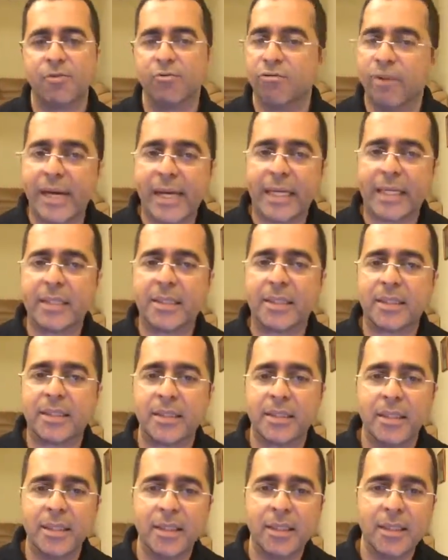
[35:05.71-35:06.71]
Raise
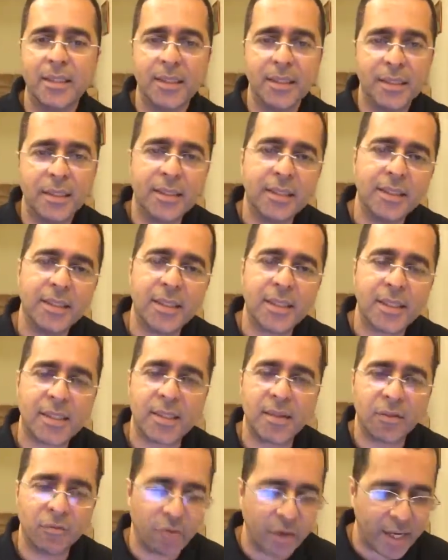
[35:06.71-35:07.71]

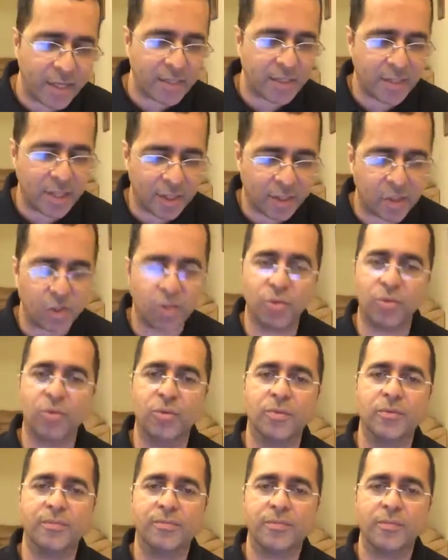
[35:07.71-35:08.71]
the issue
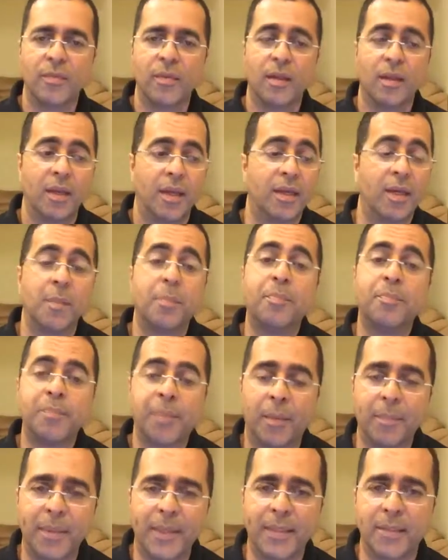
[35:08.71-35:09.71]
in the
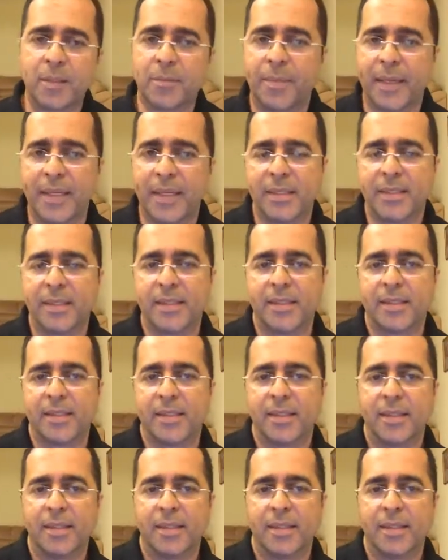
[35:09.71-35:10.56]
public space.